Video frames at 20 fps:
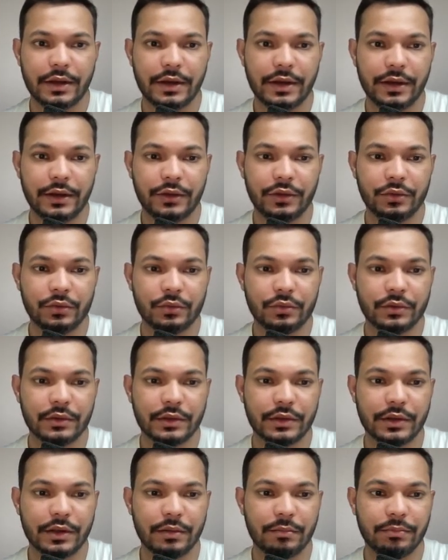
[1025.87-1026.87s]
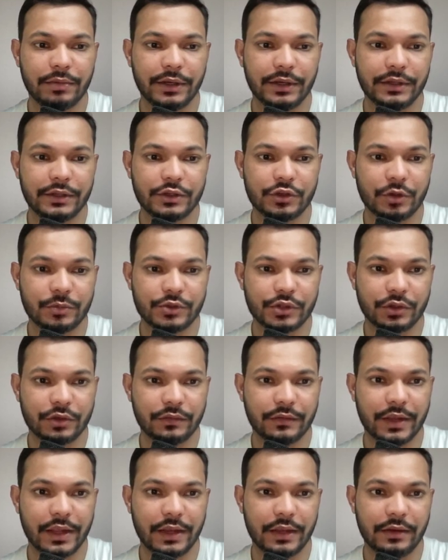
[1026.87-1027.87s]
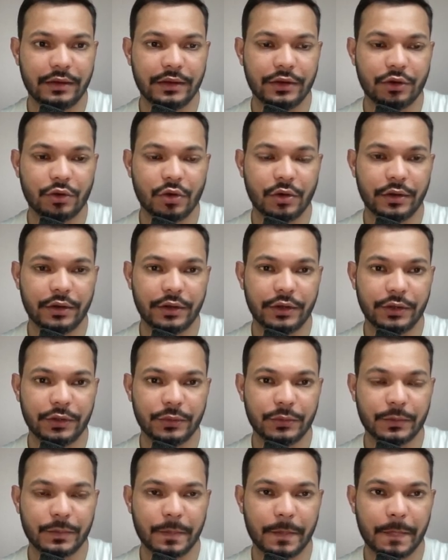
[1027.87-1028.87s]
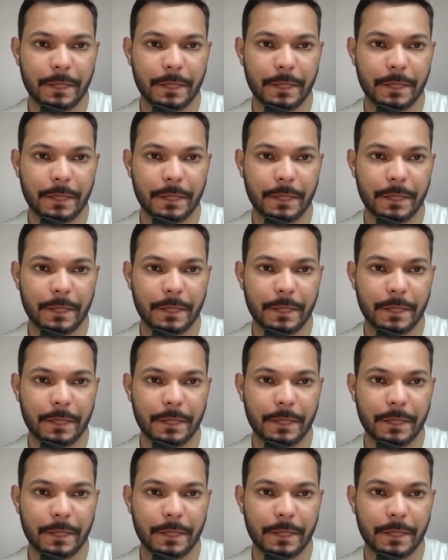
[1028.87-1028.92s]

and you complete this option of agree and continue.